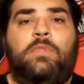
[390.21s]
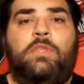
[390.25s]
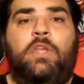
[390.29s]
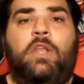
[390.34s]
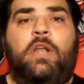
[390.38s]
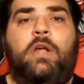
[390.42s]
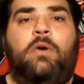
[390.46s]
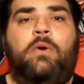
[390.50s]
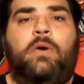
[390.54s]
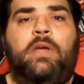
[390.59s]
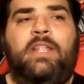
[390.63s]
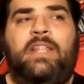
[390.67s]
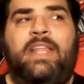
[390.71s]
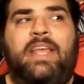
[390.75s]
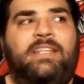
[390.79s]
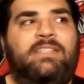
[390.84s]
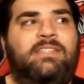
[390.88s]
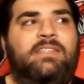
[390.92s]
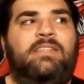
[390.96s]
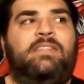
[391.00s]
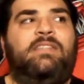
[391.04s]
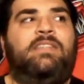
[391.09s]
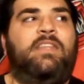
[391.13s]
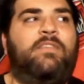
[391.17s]
You know, and
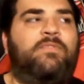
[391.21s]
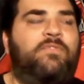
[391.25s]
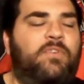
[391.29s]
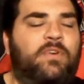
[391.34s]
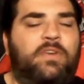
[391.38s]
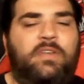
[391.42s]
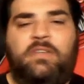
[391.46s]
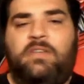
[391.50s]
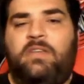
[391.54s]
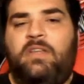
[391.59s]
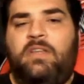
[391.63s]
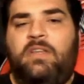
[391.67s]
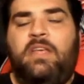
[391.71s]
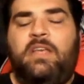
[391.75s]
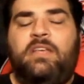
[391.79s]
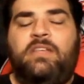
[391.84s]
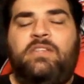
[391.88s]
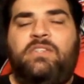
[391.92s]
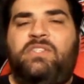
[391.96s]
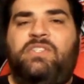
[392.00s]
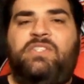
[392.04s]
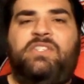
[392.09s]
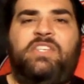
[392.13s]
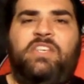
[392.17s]
that's a different
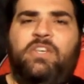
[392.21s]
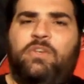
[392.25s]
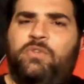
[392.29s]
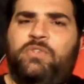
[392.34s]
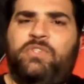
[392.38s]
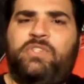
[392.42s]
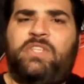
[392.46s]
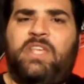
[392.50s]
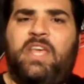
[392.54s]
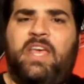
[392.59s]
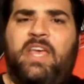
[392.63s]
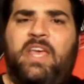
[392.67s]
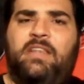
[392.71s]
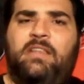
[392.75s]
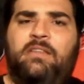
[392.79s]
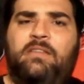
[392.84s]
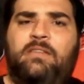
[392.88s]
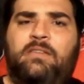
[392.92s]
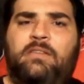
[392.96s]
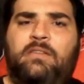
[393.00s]
skill set.